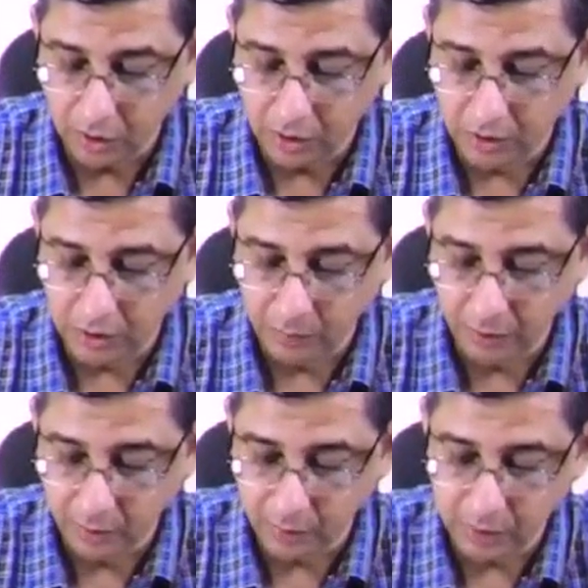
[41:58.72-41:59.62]

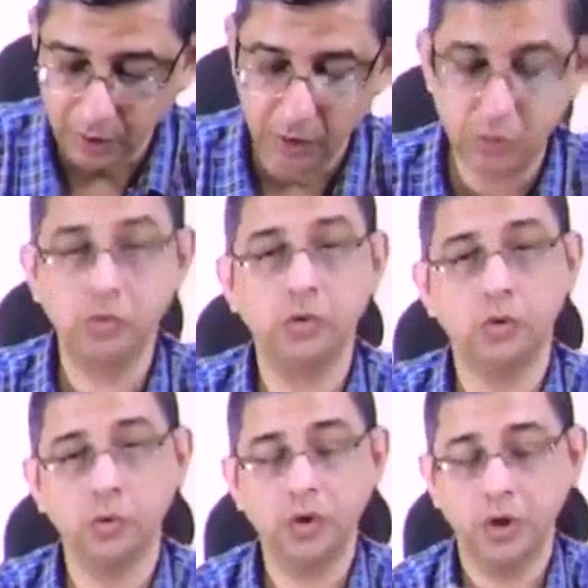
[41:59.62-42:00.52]
symptoms. So
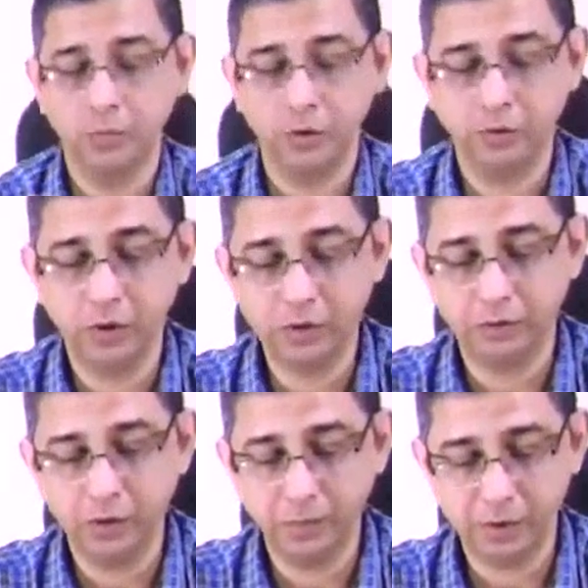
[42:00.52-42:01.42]
do keep a watch
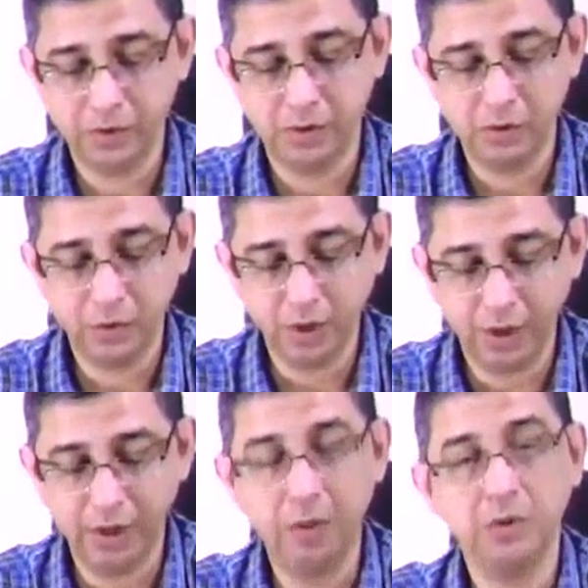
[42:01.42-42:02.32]
for persons who are
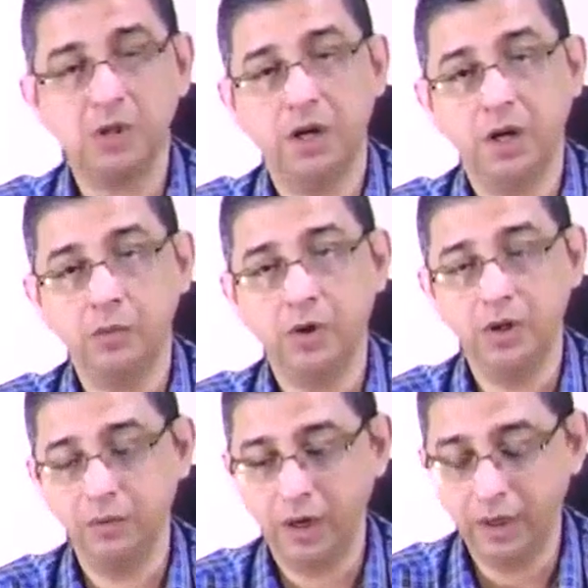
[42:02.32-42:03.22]
anti-musk
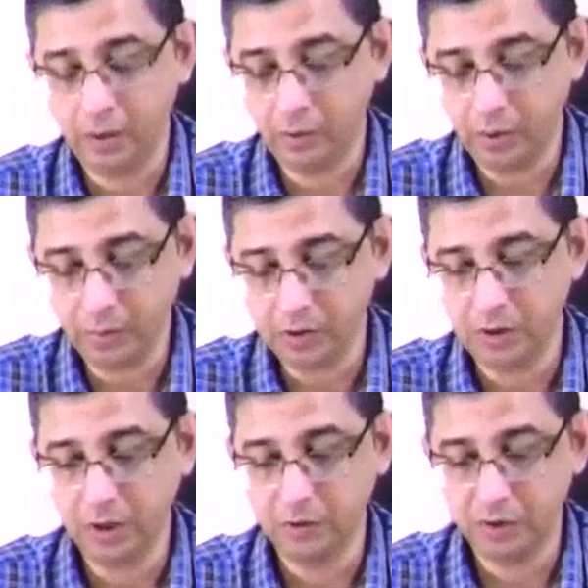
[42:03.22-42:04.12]
antibody
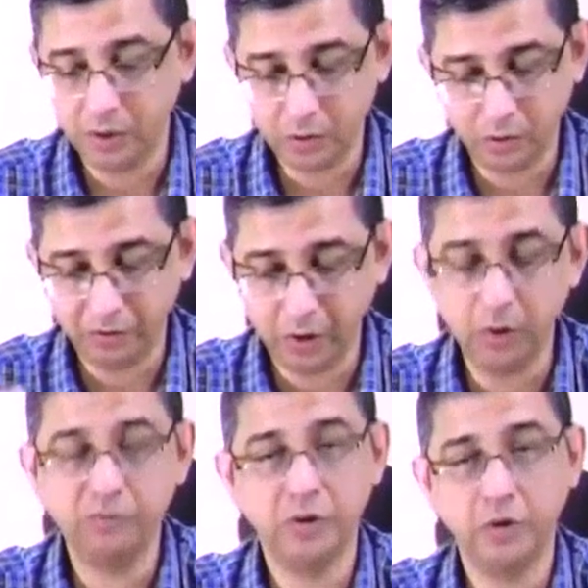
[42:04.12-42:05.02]
positive. They should follow up with